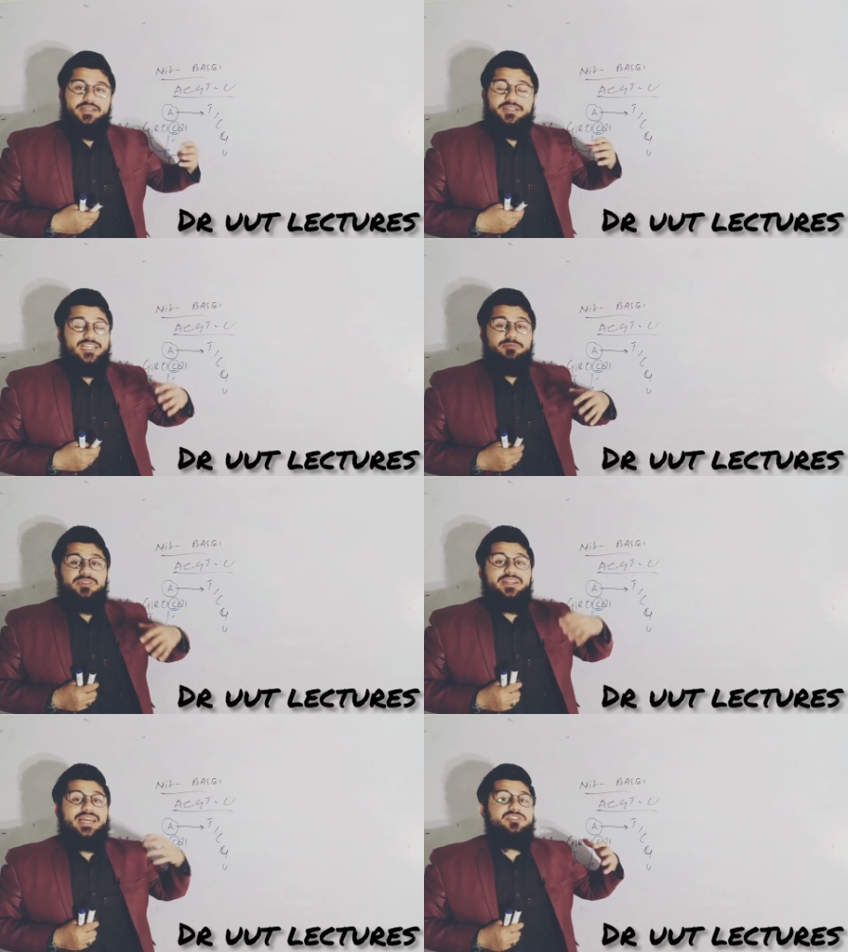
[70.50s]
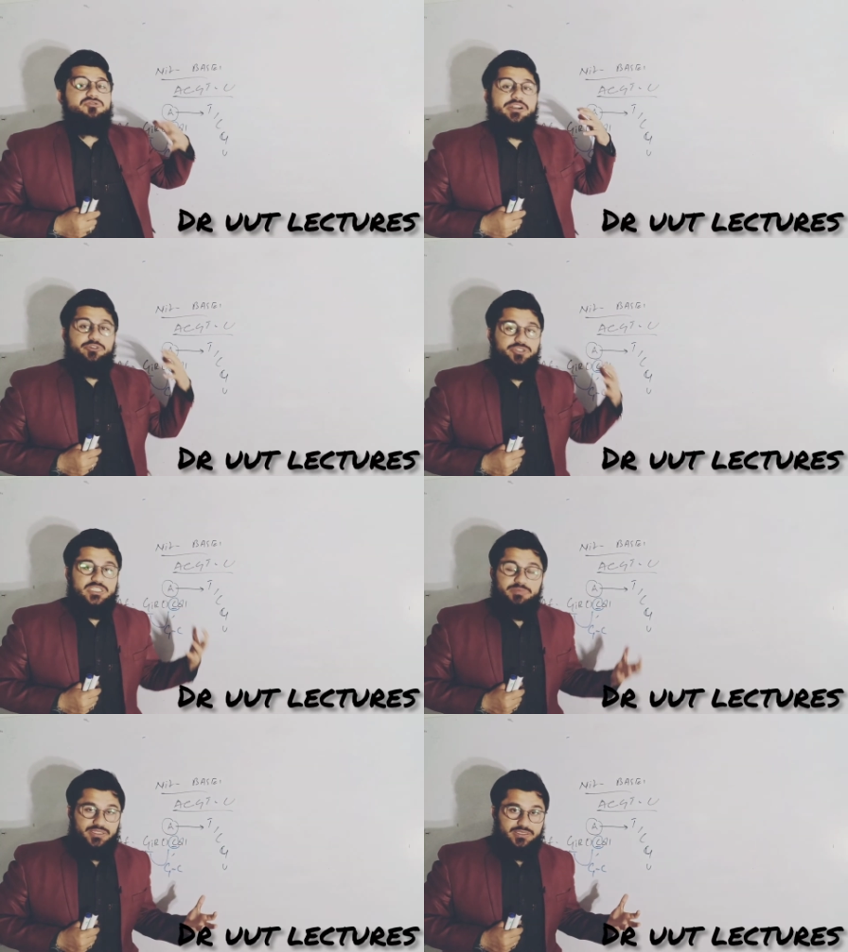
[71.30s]
Tell me the next nitrogenous
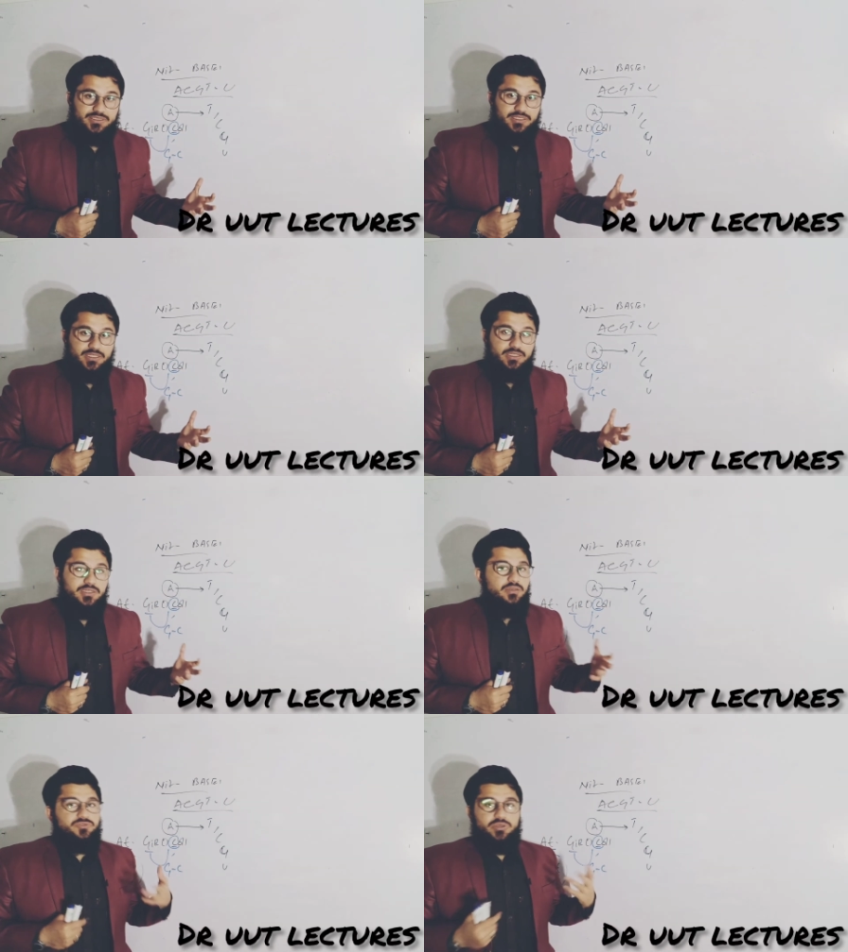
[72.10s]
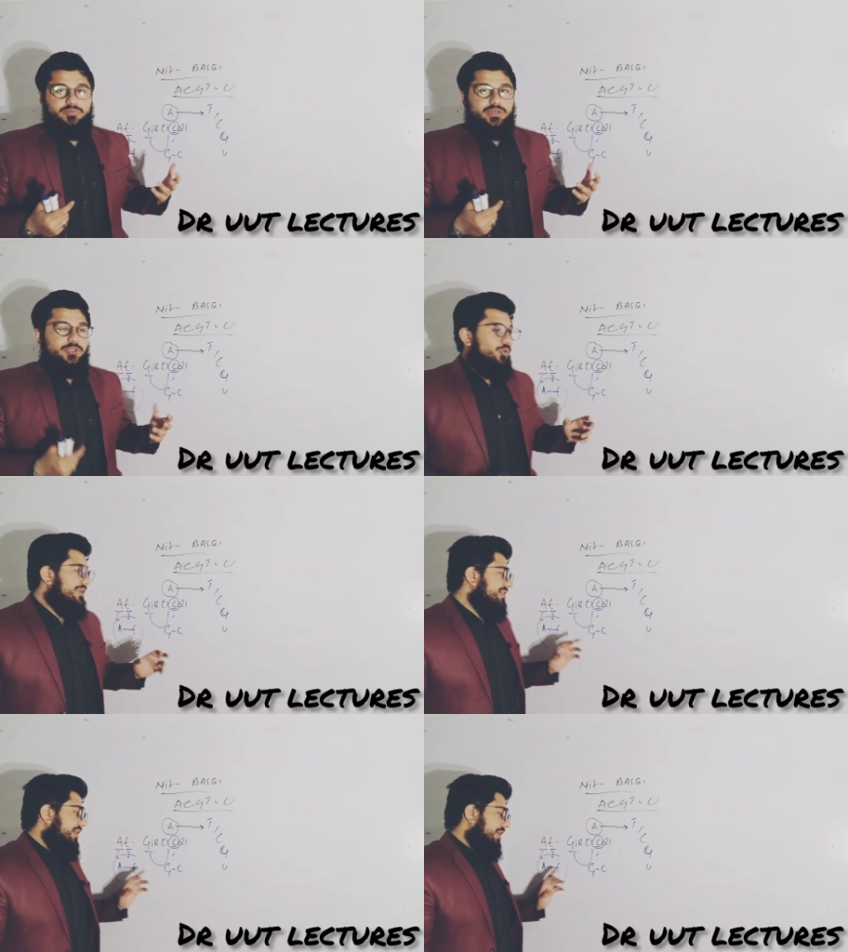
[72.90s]
base. Simple. You will
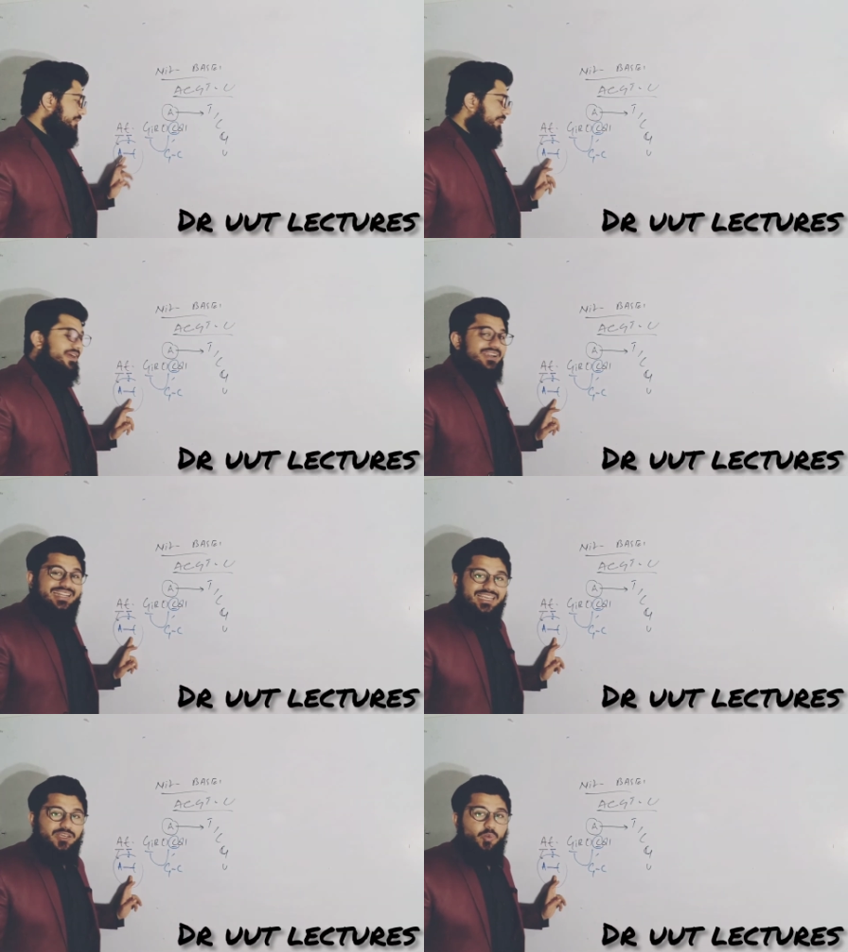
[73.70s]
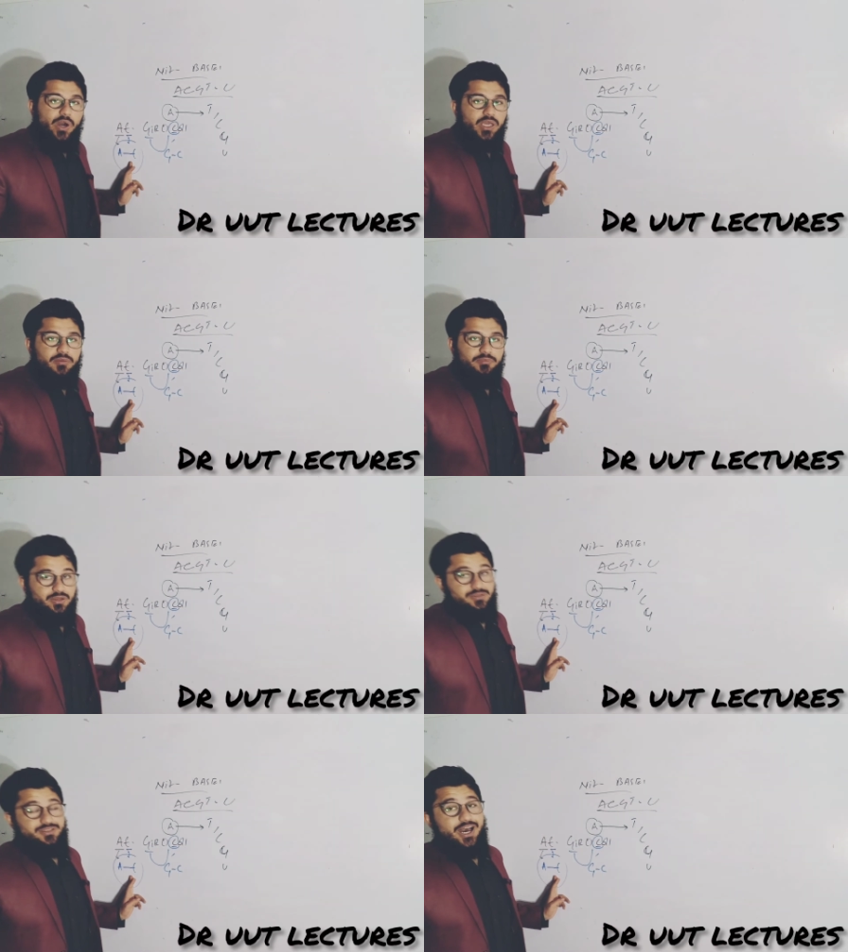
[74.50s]
say T. Why?
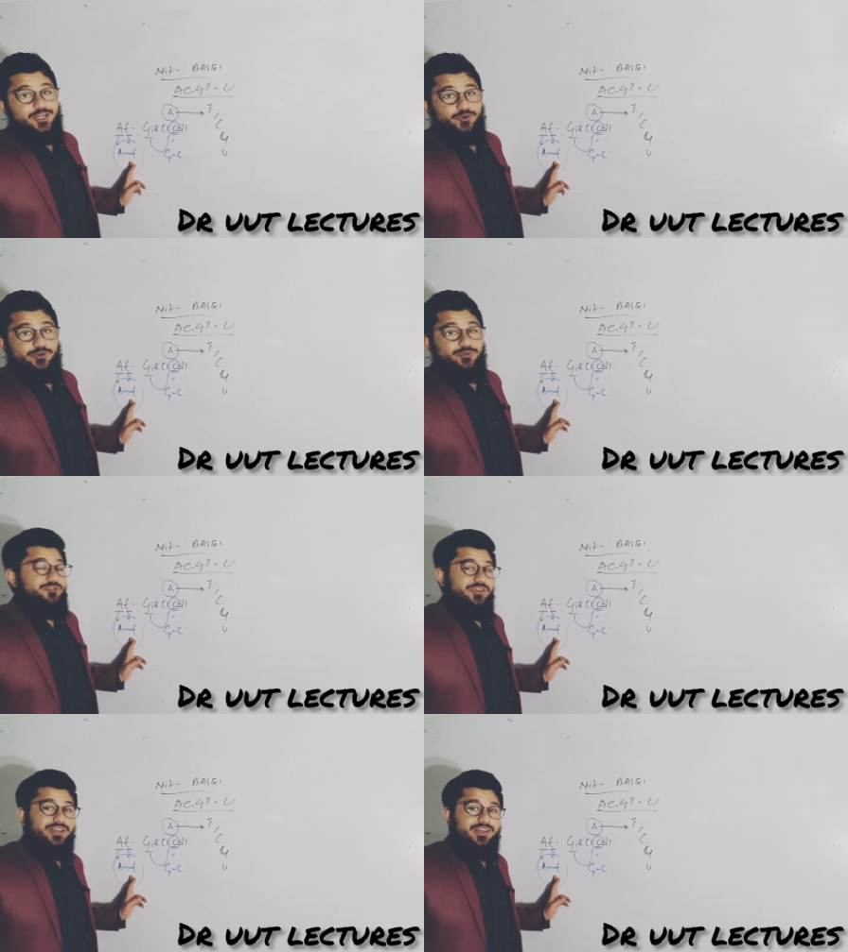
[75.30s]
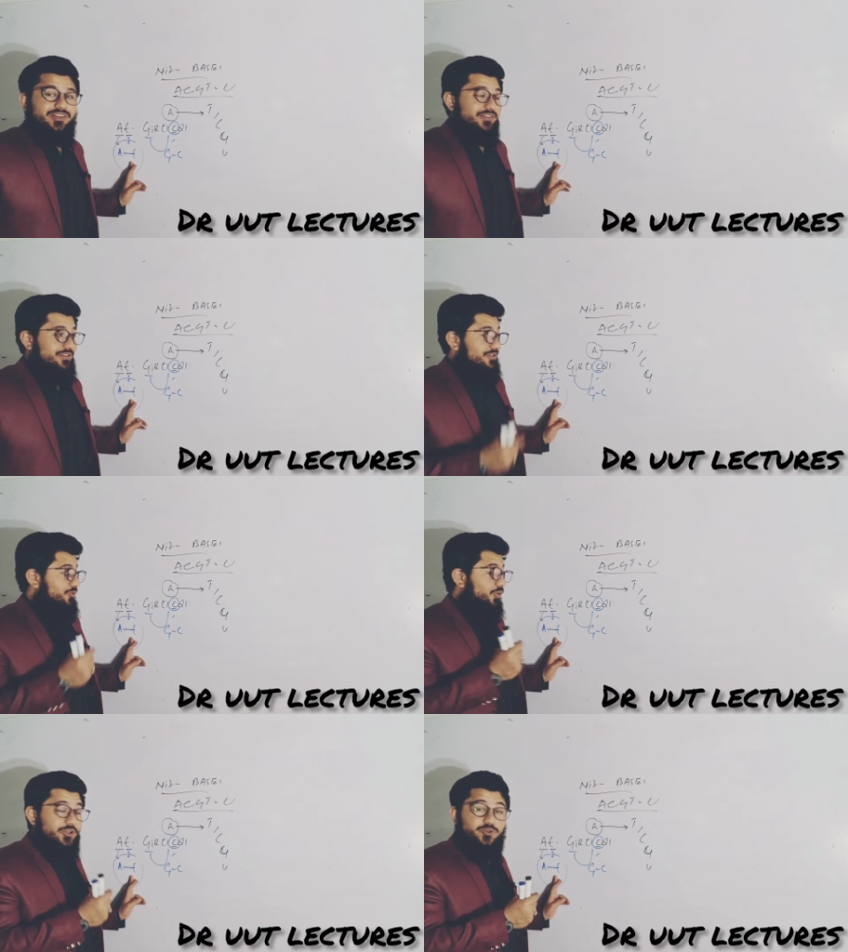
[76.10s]
Because I told you the trick. This is
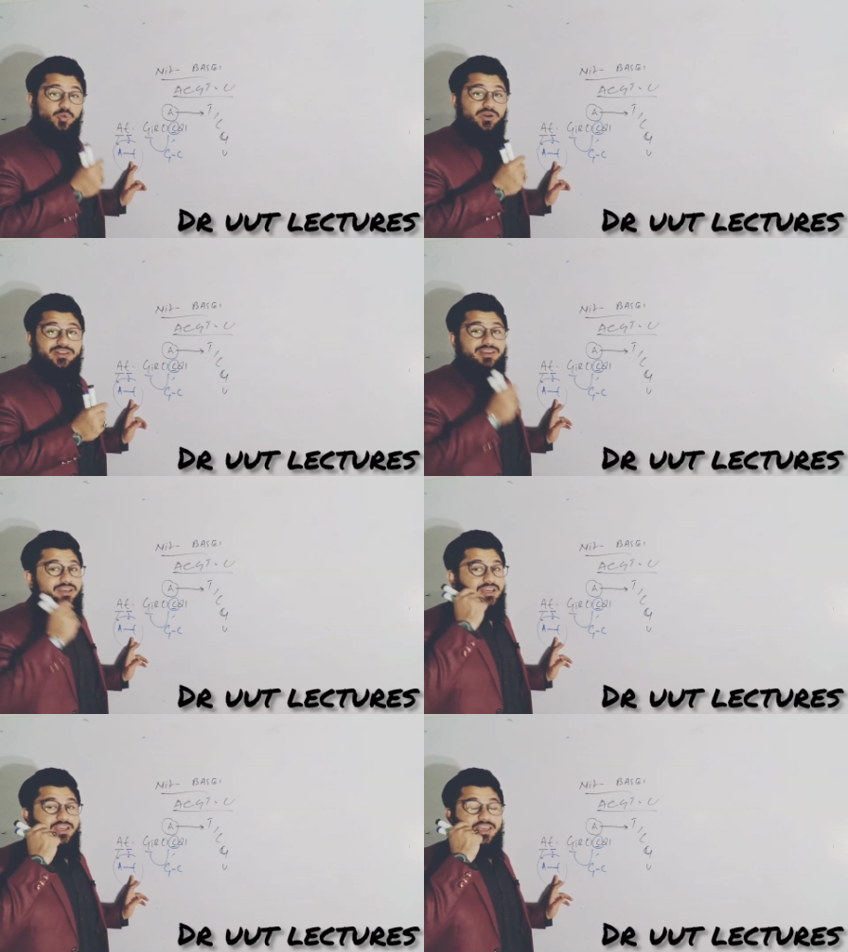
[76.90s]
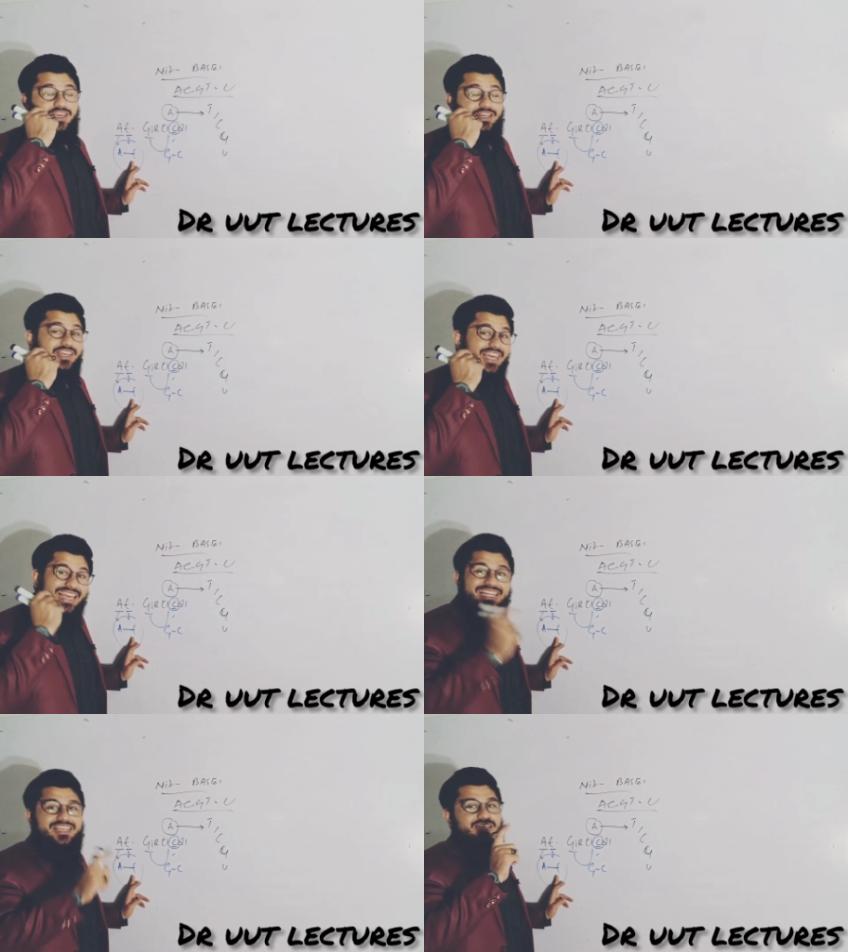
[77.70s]
going to work in
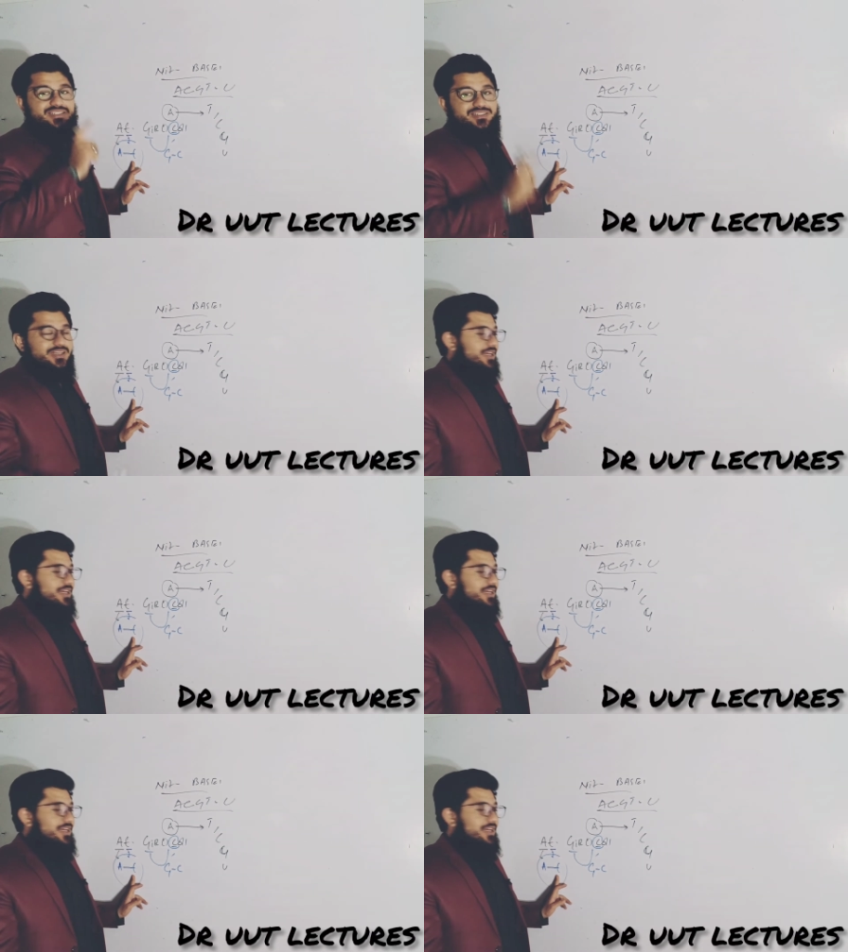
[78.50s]
any case.